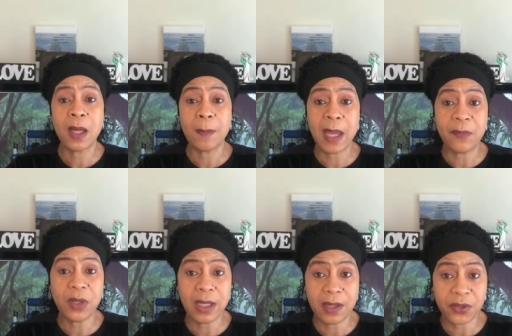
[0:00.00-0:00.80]
after
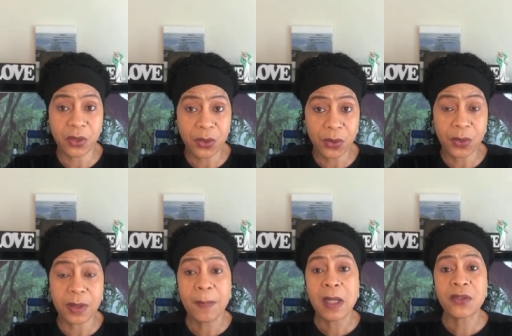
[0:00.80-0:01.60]
it has occurred.
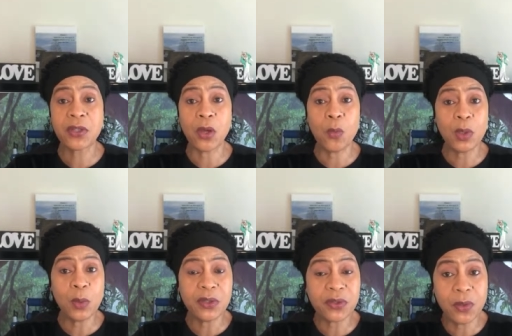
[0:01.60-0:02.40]
So when we
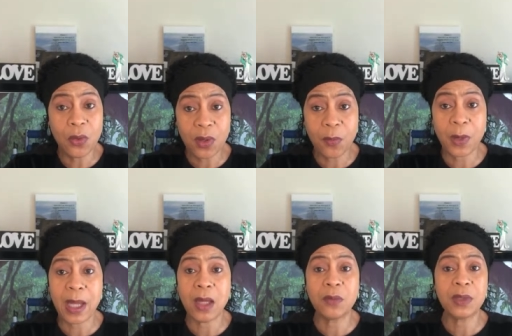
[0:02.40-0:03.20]
just look
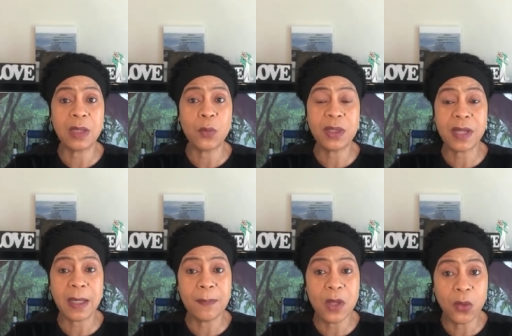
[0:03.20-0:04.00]
around and we
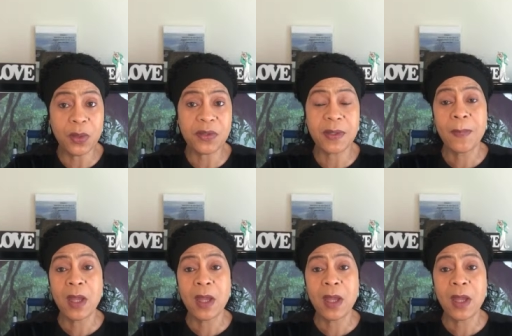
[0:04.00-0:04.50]
take notice